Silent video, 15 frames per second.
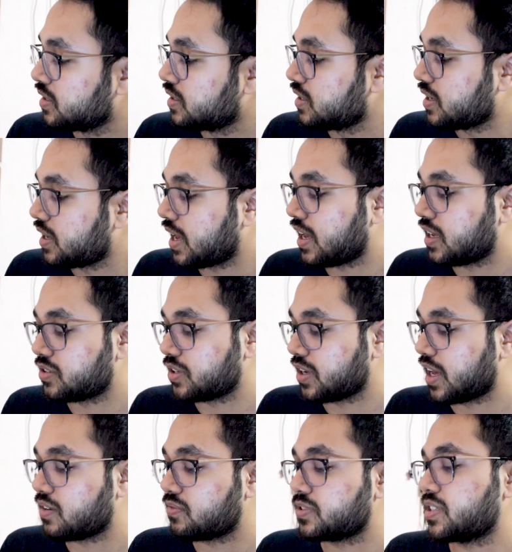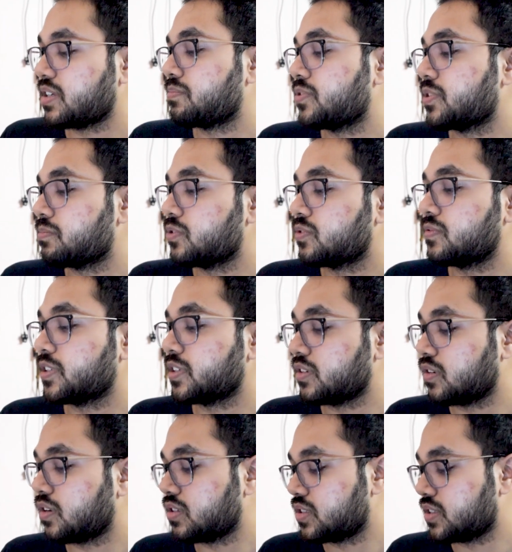and you have a separate book for
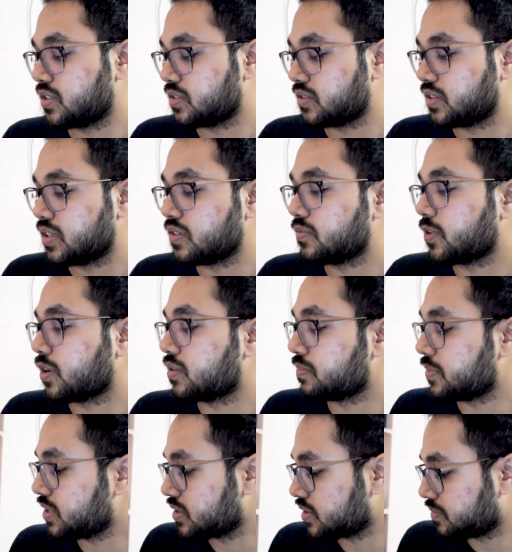ecology and environment